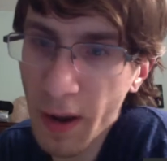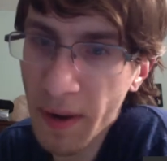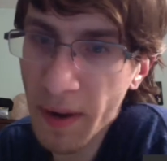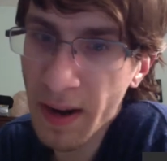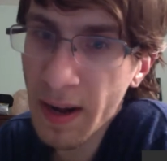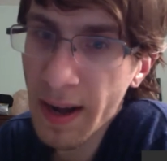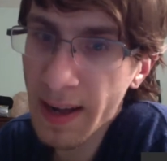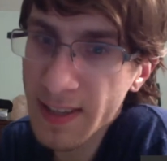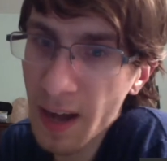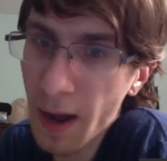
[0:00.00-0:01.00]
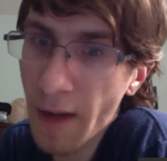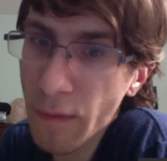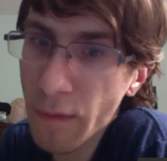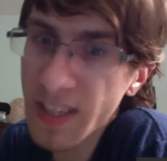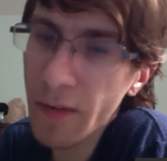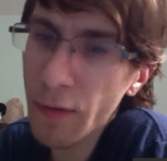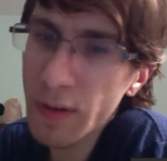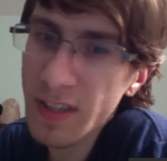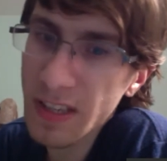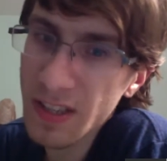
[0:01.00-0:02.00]
I mean, it's not because
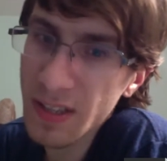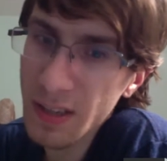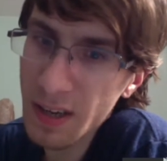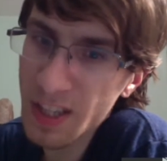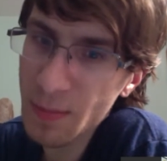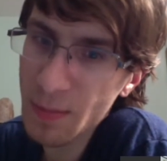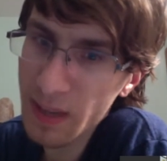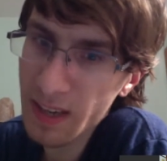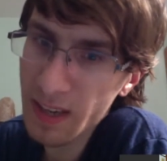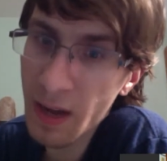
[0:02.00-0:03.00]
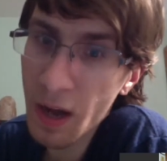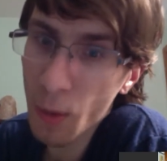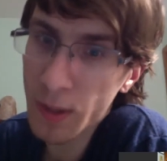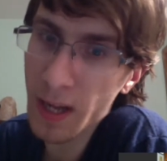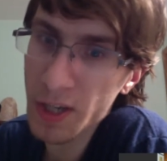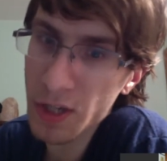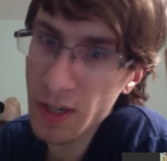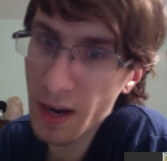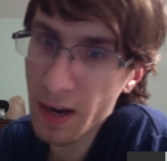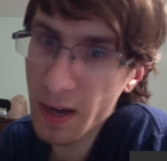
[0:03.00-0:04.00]
everyone's expecting with the Legend
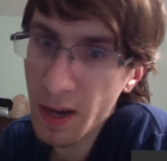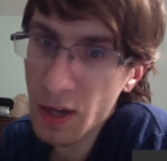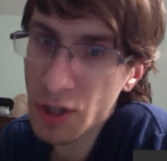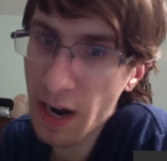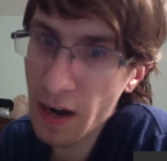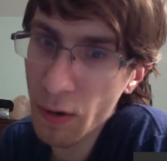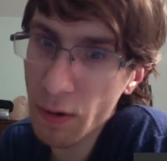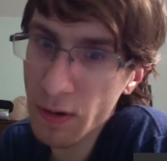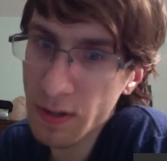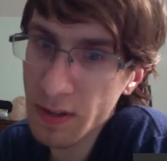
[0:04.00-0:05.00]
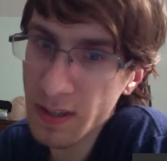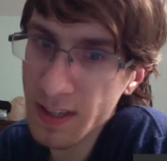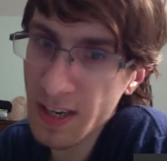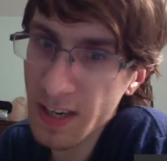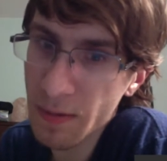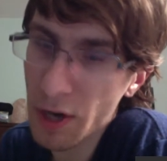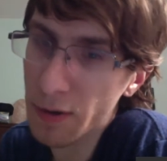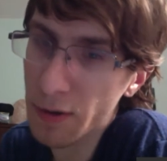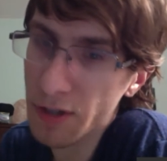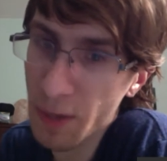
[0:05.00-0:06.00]
deck, Shadows
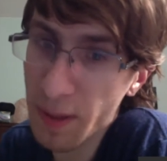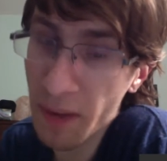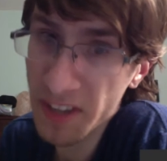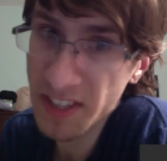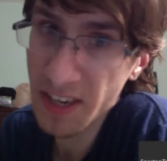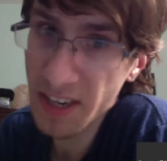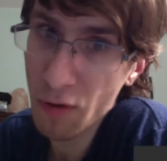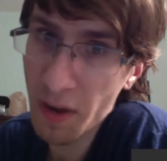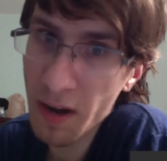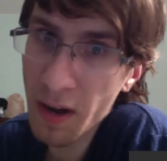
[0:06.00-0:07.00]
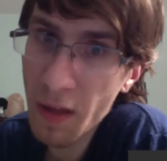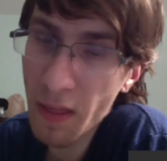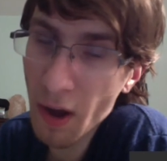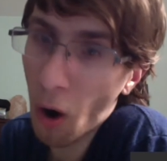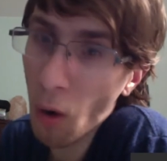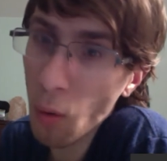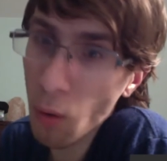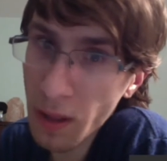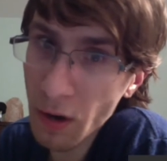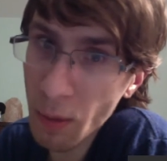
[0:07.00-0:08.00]
are gonna be the best deck in the format. They are
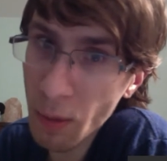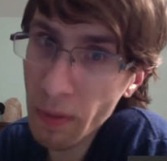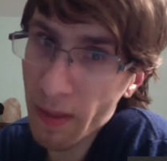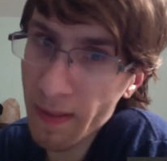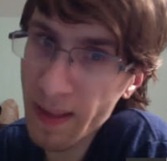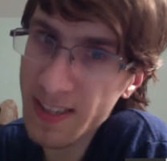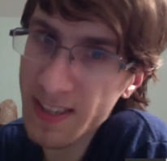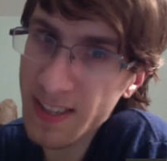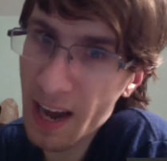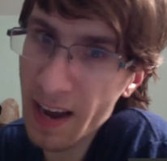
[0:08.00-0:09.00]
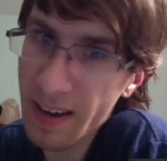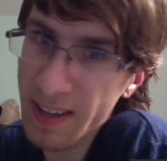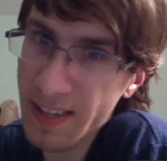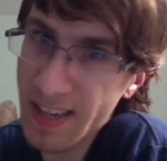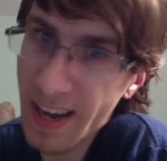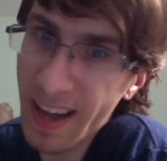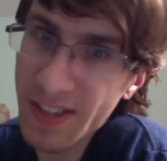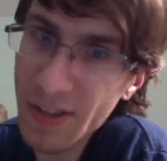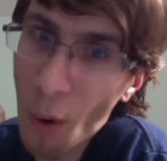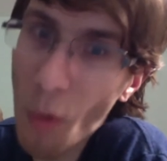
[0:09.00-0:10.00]
really good, but the thing that's sad is the deck
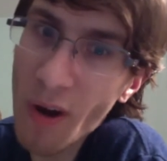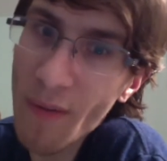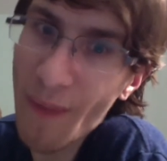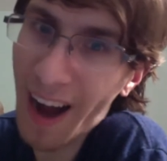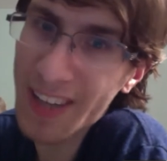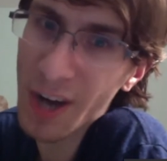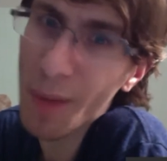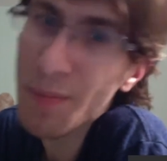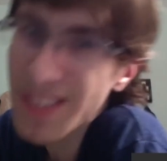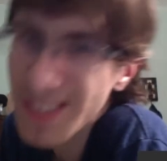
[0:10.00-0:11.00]
has no good matchups.